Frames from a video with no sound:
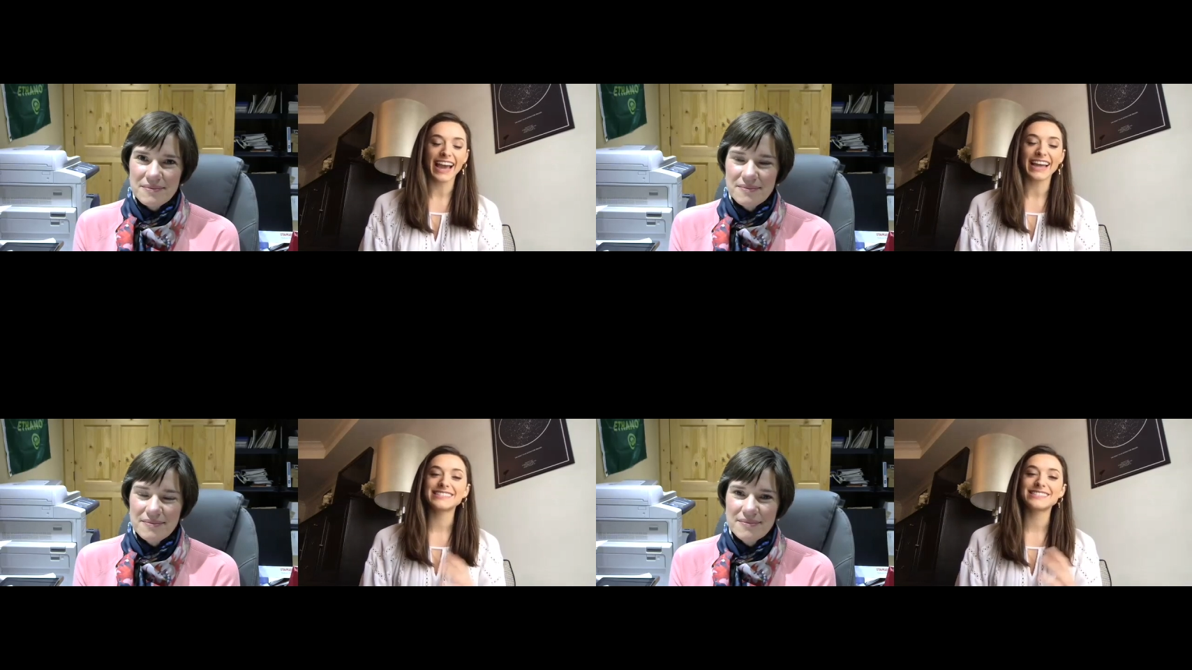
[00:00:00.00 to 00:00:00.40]
Speaker 1: I
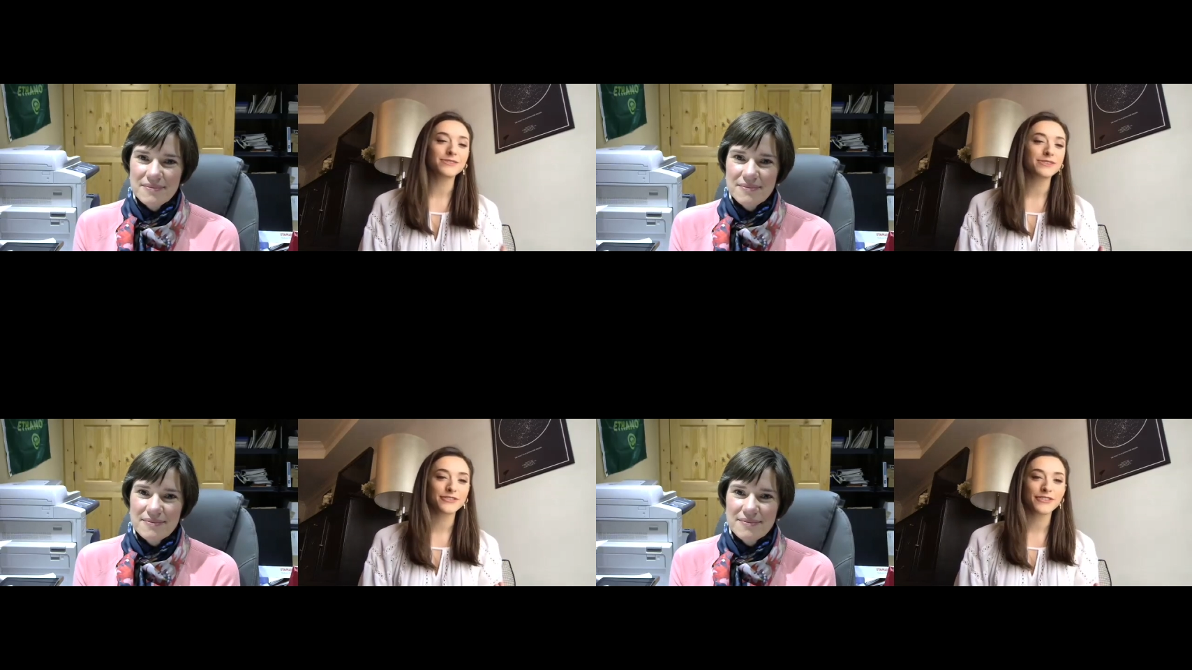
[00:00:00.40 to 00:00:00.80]
had so
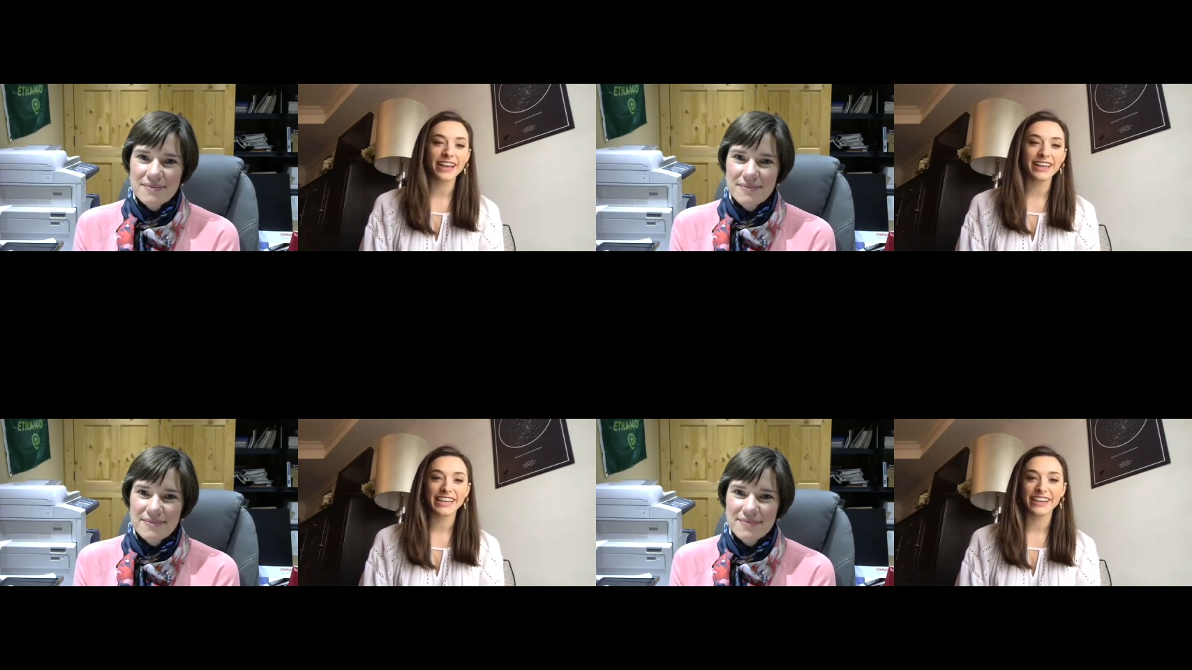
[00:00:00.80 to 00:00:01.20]
much
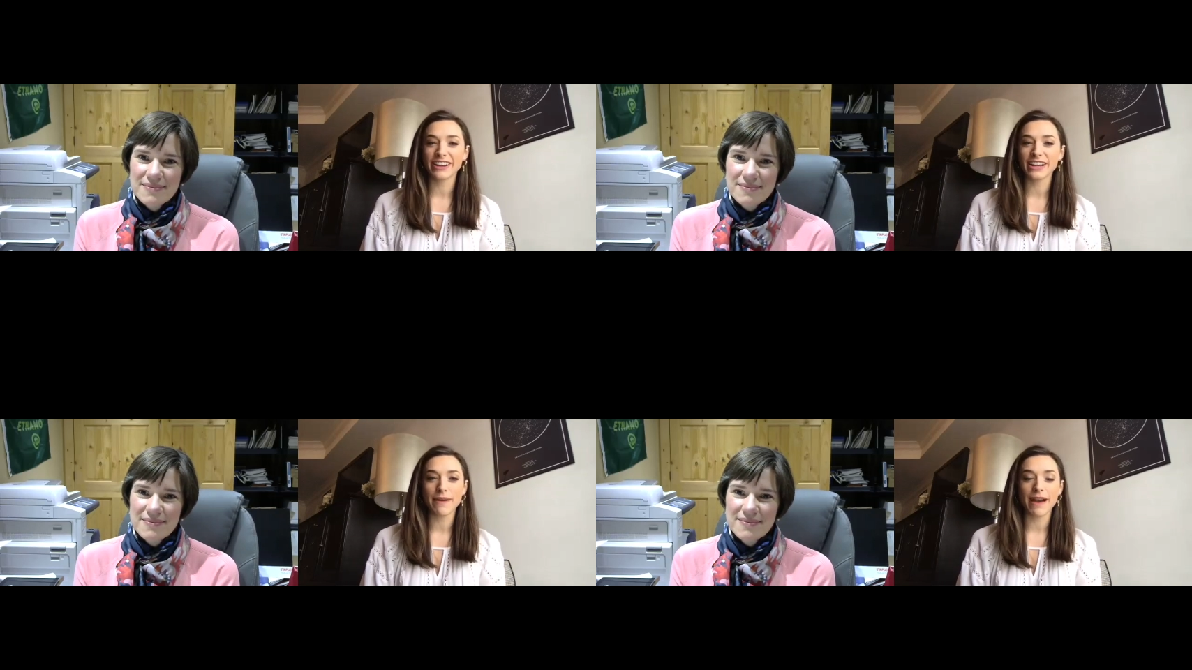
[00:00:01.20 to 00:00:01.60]
fun
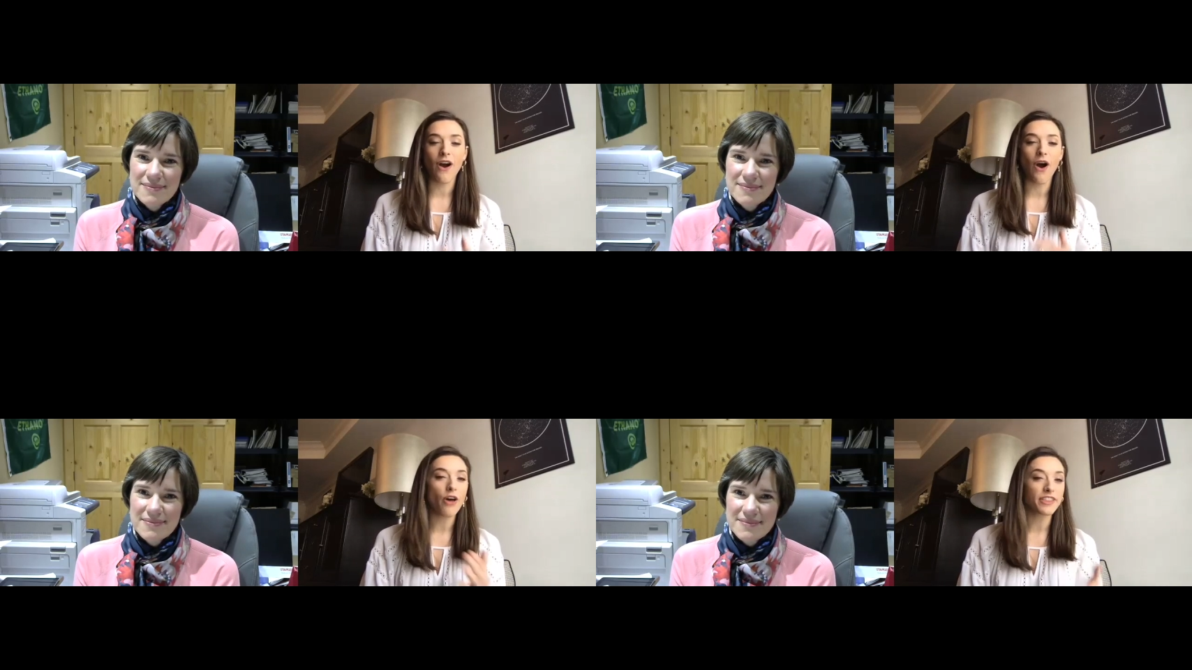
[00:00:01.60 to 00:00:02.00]
hearing about
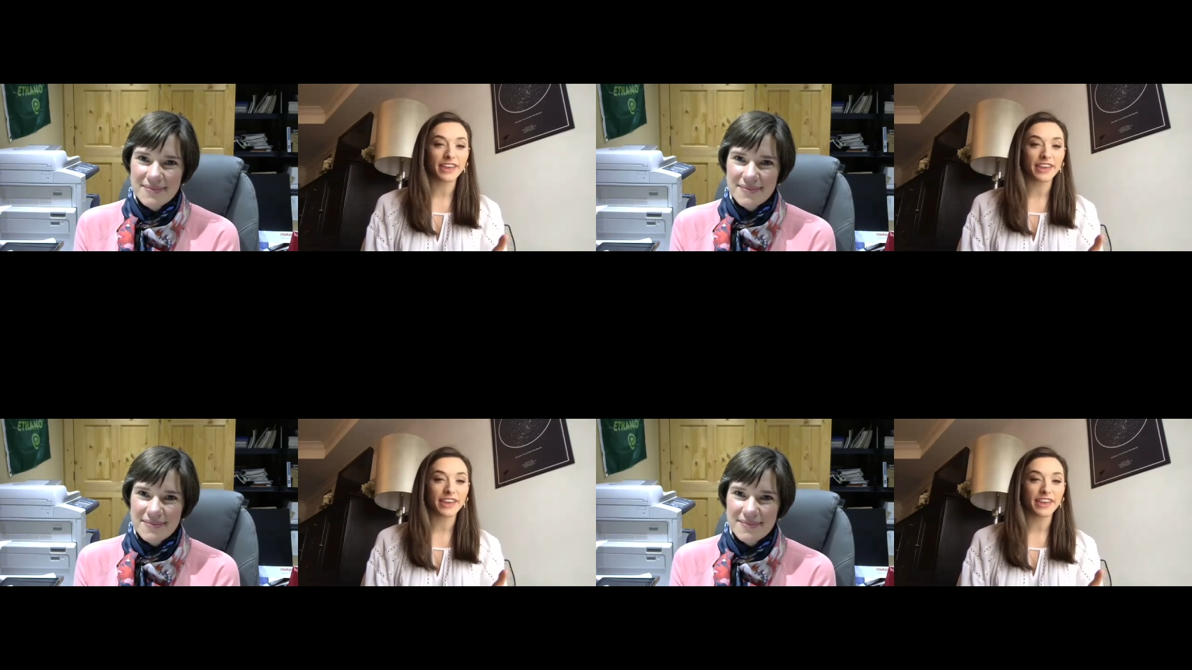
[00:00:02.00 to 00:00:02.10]
all the